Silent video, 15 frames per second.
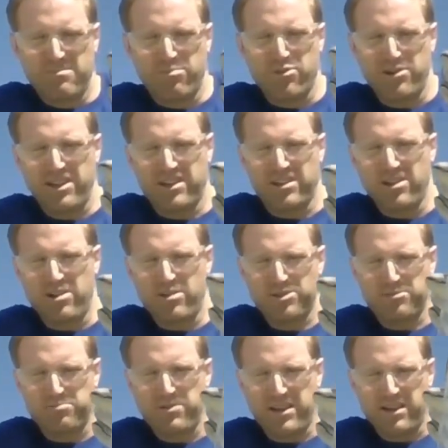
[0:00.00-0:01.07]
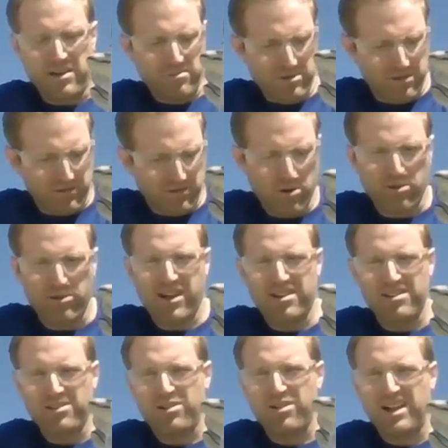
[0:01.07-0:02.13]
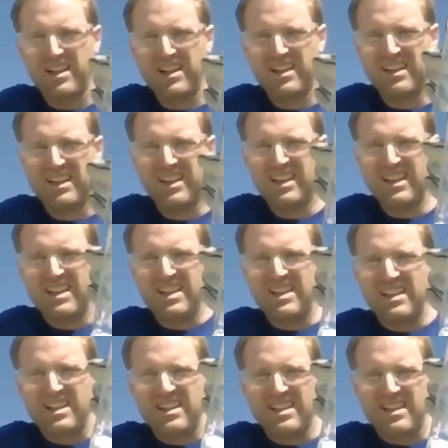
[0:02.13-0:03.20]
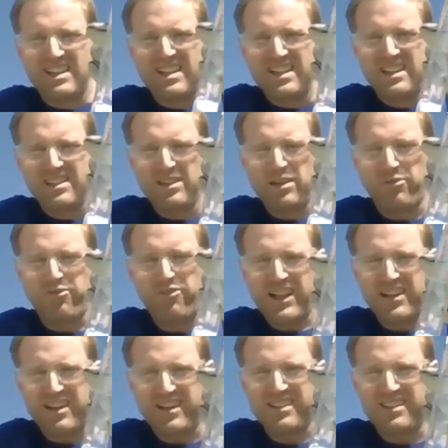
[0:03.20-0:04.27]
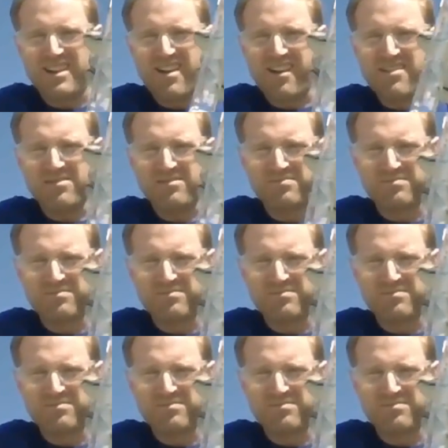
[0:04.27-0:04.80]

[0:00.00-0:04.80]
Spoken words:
Pretty close to being able to throw that little fella in there.